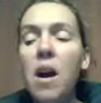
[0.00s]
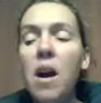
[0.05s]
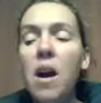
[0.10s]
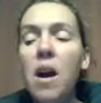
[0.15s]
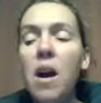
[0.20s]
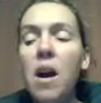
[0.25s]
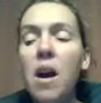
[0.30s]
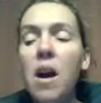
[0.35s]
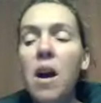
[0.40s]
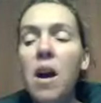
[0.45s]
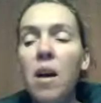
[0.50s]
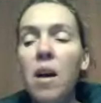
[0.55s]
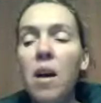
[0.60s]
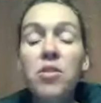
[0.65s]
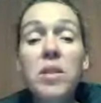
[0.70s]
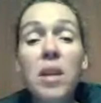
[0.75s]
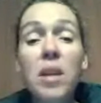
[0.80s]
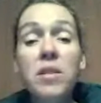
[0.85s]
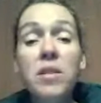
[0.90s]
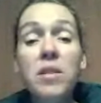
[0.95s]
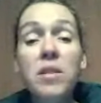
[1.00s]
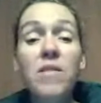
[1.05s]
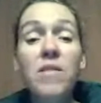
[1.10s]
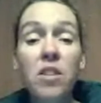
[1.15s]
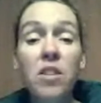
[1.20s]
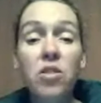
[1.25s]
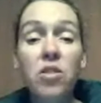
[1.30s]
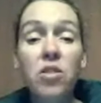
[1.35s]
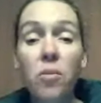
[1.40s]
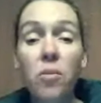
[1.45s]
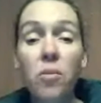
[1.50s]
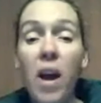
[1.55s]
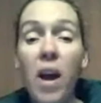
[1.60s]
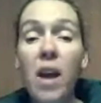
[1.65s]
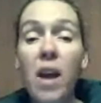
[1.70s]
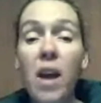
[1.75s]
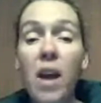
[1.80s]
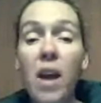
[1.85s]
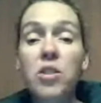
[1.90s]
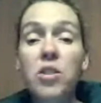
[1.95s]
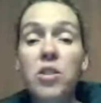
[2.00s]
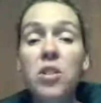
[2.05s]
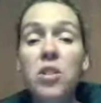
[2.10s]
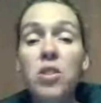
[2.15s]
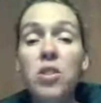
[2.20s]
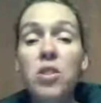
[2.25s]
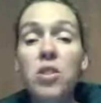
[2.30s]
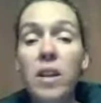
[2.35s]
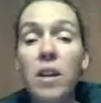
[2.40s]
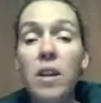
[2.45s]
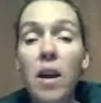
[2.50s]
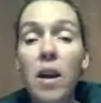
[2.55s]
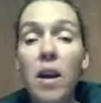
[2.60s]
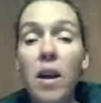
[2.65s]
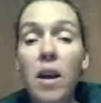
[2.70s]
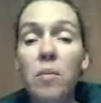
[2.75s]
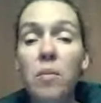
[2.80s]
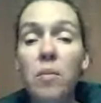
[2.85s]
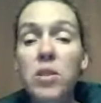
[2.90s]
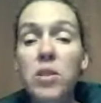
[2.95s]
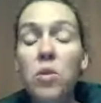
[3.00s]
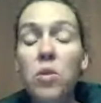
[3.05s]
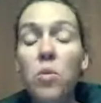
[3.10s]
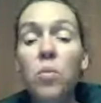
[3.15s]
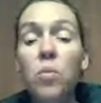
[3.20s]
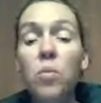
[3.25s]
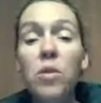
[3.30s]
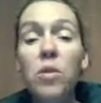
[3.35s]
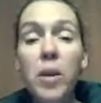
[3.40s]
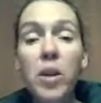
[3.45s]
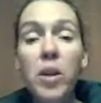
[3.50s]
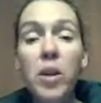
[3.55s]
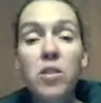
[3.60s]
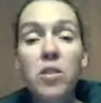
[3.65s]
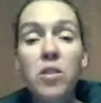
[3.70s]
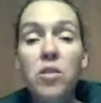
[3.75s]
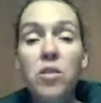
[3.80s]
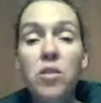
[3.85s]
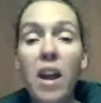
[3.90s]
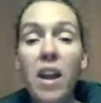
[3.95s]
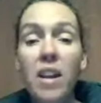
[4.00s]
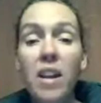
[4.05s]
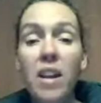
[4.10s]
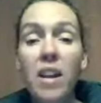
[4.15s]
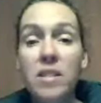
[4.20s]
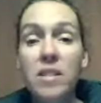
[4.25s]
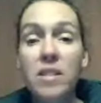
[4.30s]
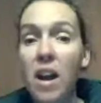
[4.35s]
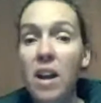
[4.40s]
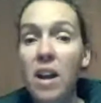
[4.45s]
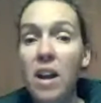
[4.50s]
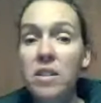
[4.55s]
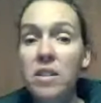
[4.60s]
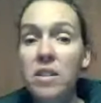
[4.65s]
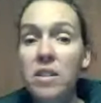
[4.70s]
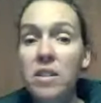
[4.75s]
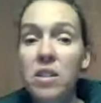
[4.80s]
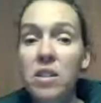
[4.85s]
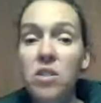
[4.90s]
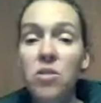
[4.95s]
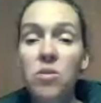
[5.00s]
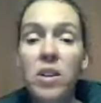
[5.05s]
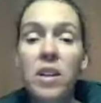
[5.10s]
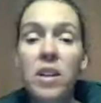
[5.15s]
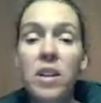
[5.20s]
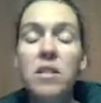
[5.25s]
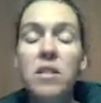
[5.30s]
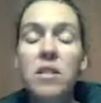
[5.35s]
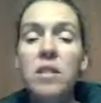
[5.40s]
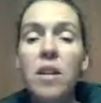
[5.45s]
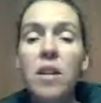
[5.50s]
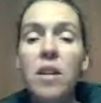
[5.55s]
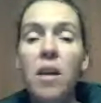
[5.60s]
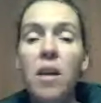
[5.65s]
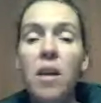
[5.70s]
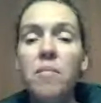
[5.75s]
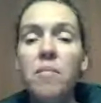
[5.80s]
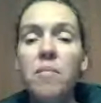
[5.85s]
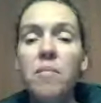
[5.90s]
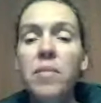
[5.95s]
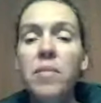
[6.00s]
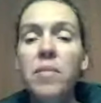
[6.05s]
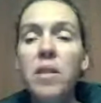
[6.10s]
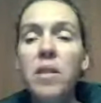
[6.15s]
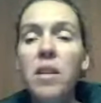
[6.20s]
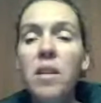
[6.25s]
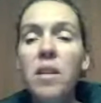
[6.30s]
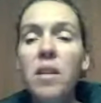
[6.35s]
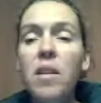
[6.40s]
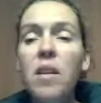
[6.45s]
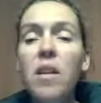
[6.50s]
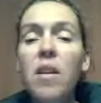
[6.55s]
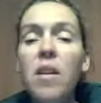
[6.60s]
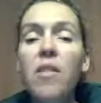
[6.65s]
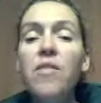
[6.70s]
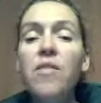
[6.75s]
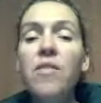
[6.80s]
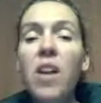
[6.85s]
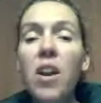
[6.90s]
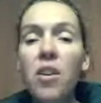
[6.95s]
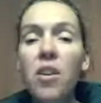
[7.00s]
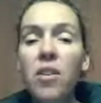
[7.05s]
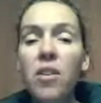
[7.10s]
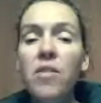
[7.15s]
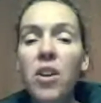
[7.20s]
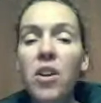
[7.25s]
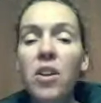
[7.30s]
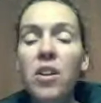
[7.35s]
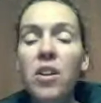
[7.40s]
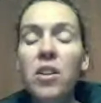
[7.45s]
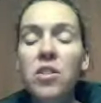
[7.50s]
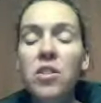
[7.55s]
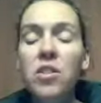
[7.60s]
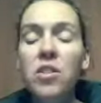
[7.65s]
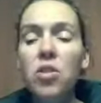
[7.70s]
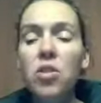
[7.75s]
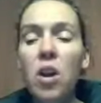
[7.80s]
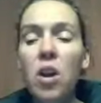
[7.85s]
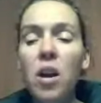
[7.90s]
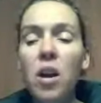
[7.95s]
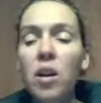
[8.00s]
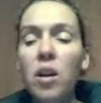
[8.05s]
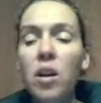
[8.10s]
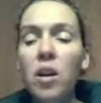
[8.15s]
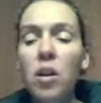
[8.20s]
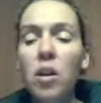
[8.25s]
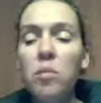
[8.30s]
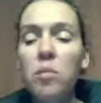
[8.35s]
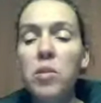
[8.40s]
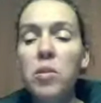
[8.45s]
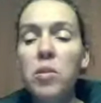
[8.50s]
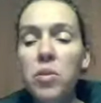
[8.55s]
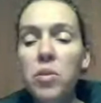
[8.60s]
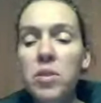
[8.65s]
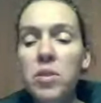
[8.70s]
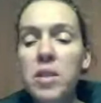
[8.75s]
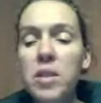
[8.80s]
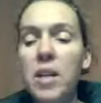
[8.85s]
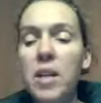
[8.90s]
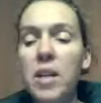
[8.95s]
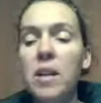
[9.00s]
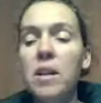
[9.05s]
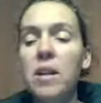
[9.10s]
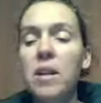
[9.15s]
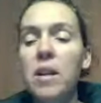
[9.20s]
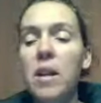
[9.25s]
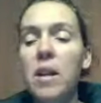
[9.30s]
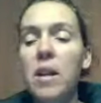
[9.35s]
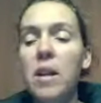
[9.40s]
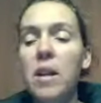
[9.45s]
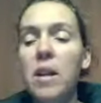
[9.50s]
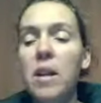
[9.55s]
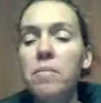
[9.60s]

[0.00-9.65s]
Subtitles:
There's also samples of Ningxia Red, which is a drink. It's a wolfberry antioxidant drink. It's very, very strong, immune boosting.